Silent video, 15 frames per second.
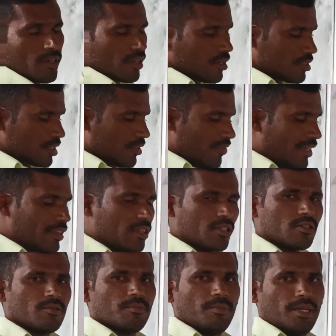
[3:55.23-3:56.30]
integral
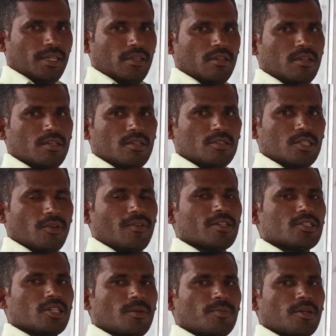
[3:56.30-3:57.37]

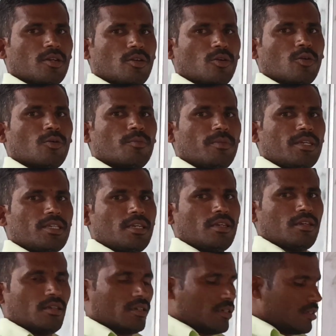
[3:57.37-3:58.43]
7th chapter low B
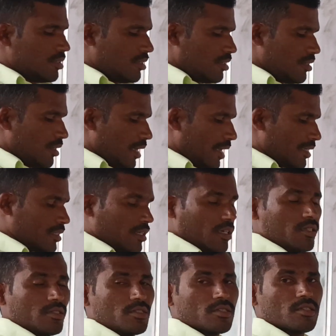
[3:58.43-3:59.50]

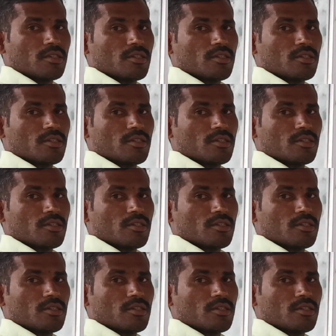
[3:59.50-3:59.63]
exercise.